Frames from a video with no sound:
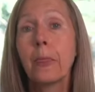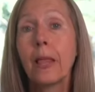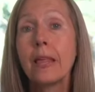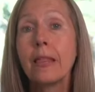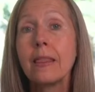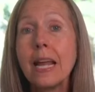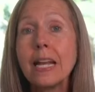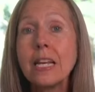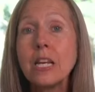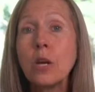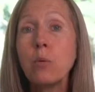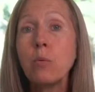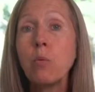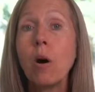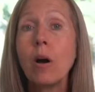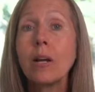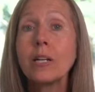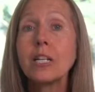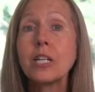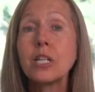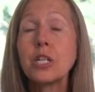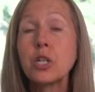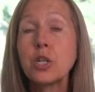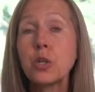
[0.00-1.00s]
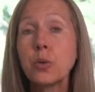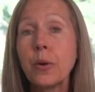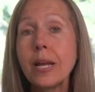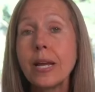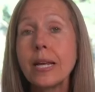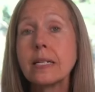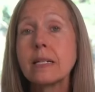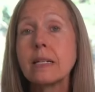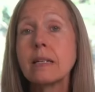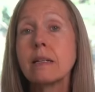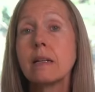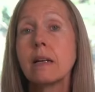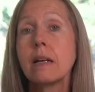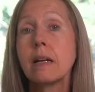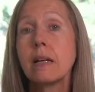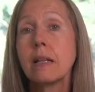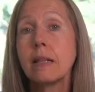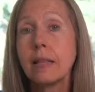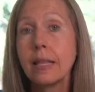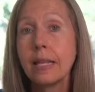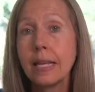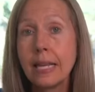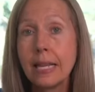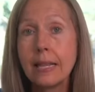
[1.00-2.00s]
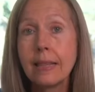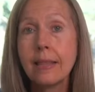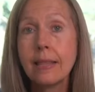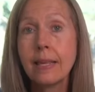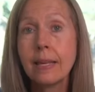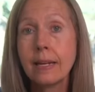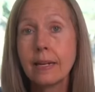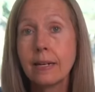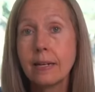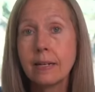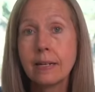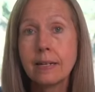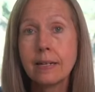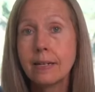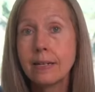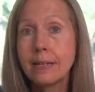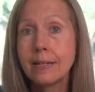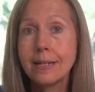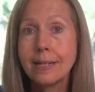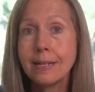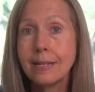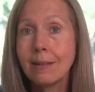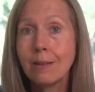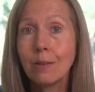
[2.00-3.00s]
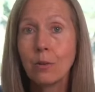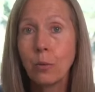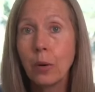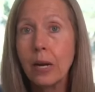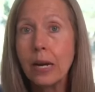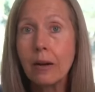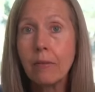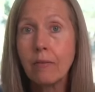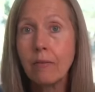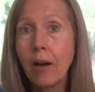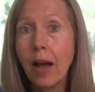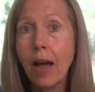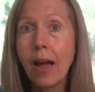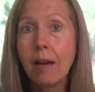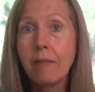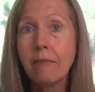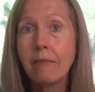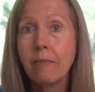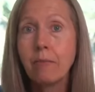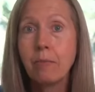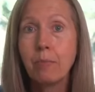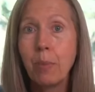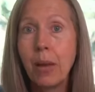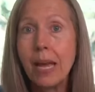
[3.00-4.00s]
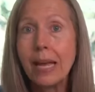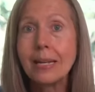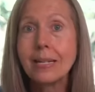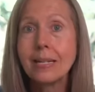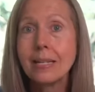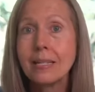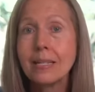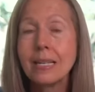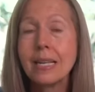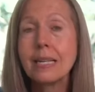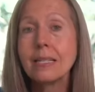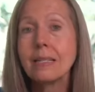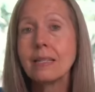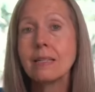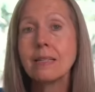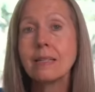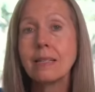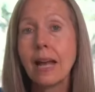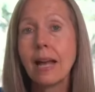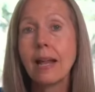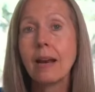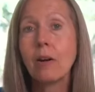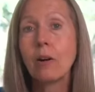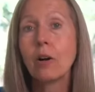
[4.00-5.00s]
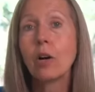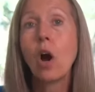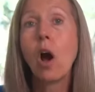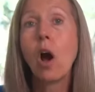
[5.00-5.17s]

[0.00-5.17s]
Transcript: then you want to treat the 3 to 5 big diseases that are